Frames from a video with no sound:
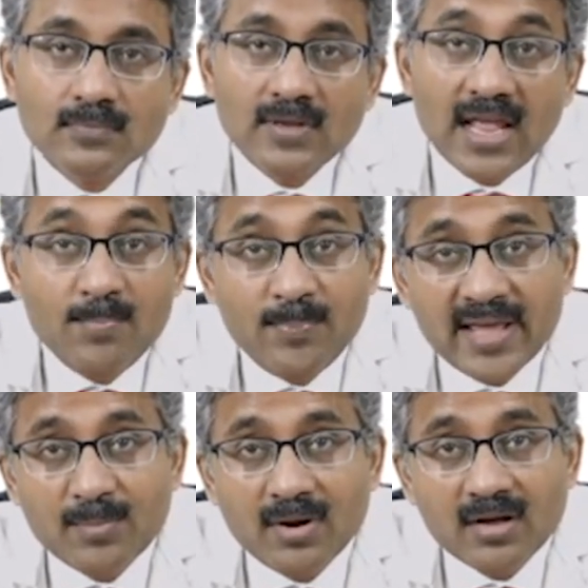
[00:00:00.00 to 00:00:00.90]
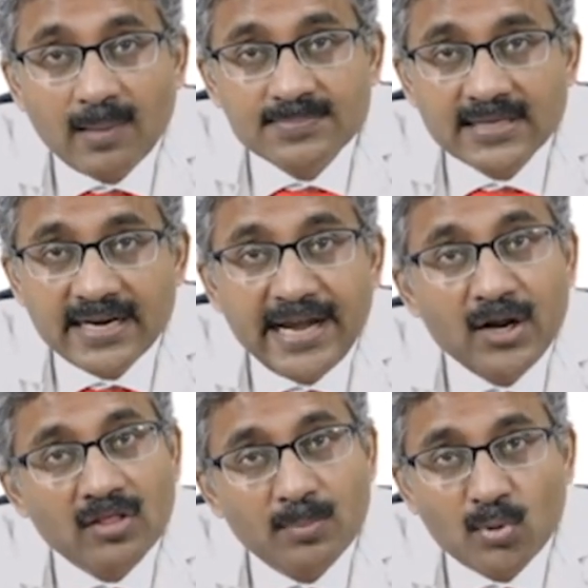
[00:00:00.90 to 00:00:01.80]
empyema rupturing
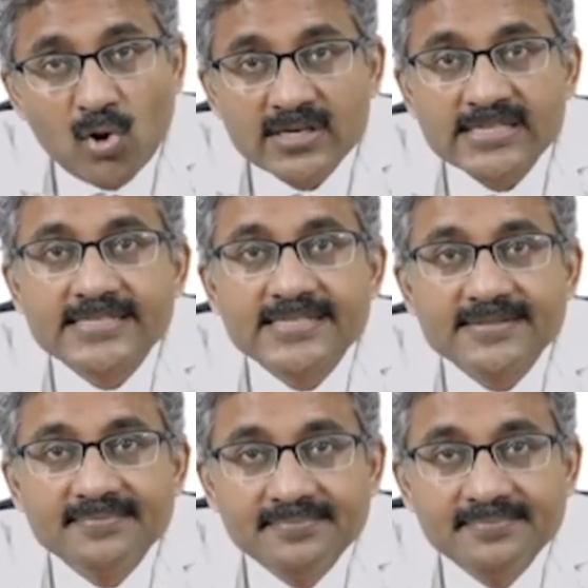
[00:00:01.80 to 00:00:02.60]
into the bronchus.